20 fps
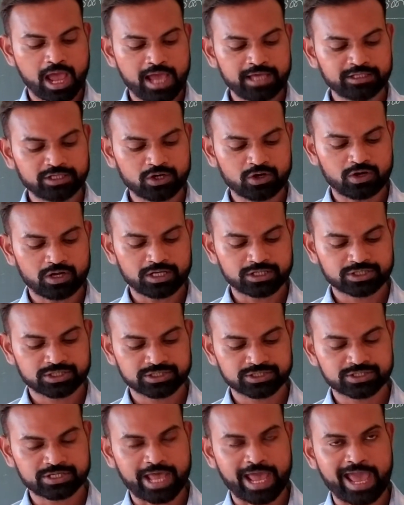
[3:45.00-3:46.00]
In the
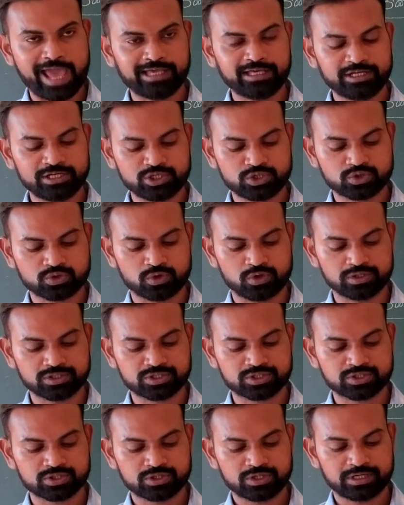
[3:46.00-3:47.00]
collections Angry
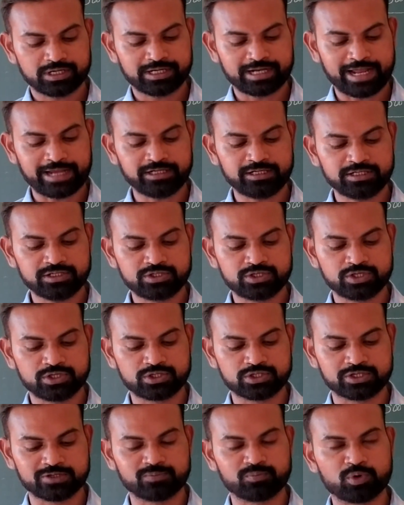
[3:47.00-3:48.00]
Stones
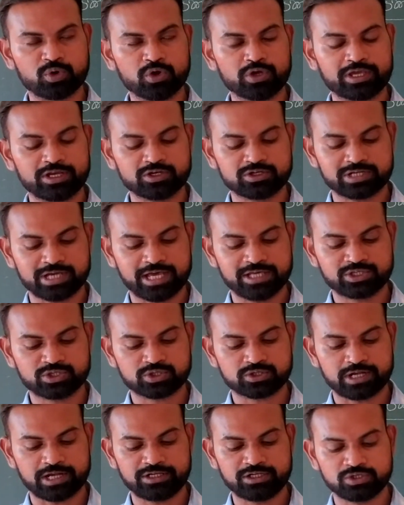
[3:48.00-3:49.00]
1916, Broken
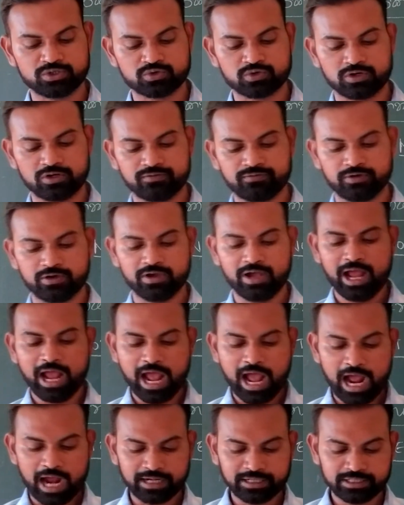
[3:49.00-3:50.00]
Ties
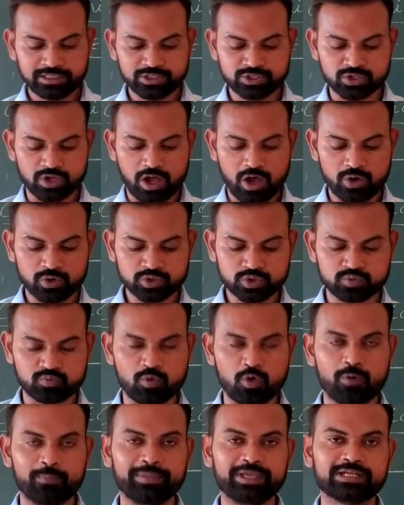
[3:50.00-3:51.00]
1925 and his
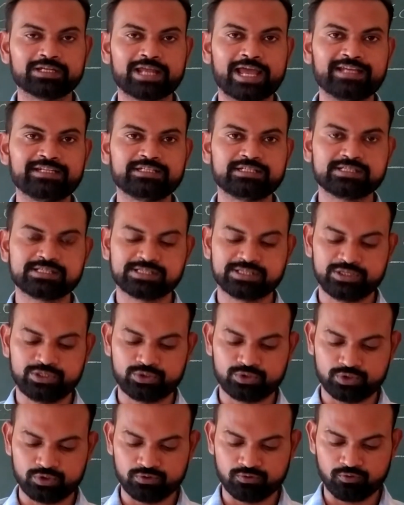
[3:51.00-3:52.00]
Housewarming
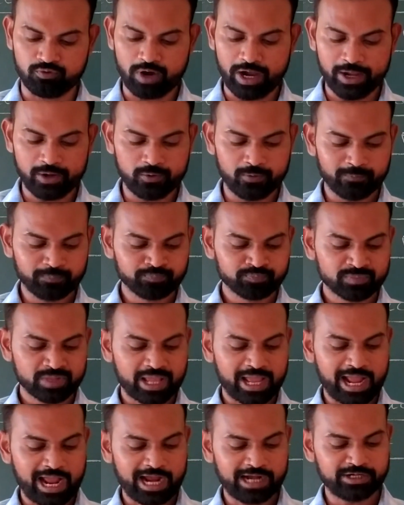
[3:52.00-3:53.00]
1965,
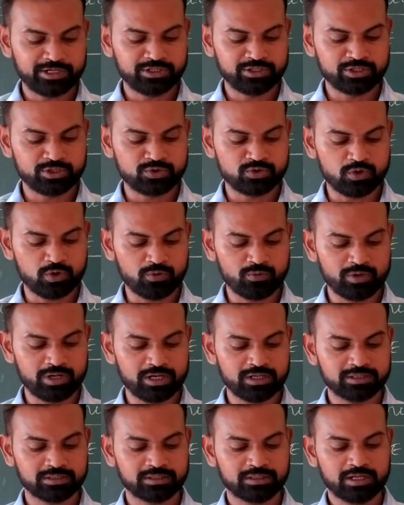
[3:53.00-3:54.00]
and in the
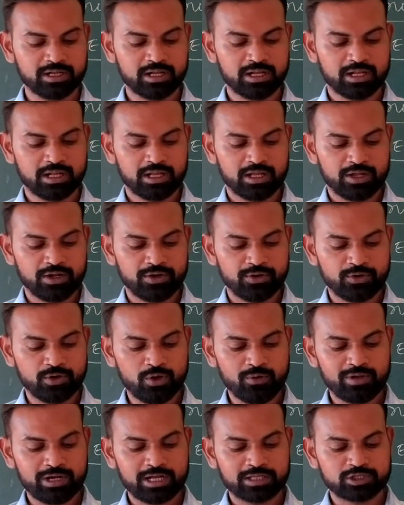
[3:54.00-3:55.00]
novella
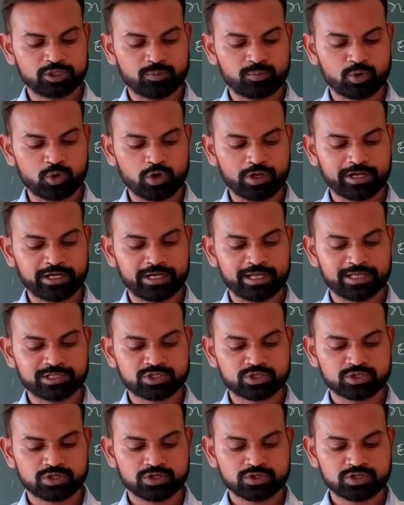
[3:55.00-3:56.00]
The Broken
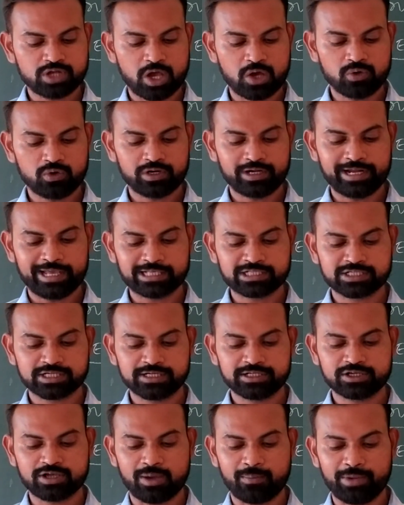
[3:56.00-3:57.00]
Nest, Tagore an
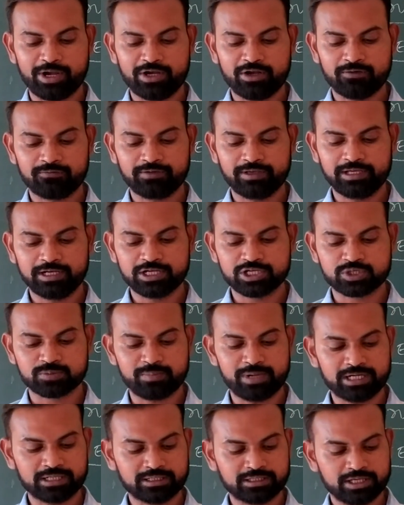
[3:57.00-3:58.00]
excellent command of English,
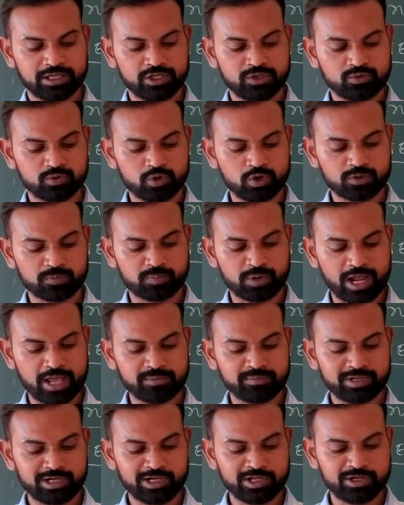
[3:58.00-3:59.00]
but he wrote
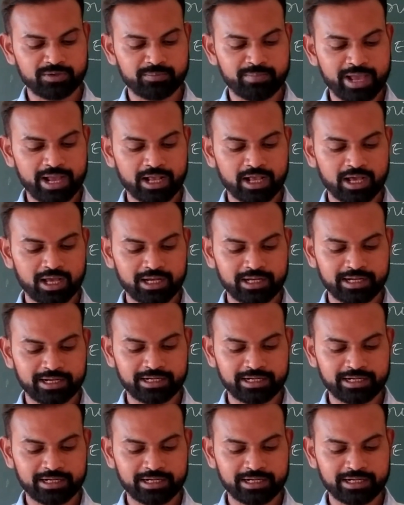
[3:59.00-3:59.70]
primarily in Bengali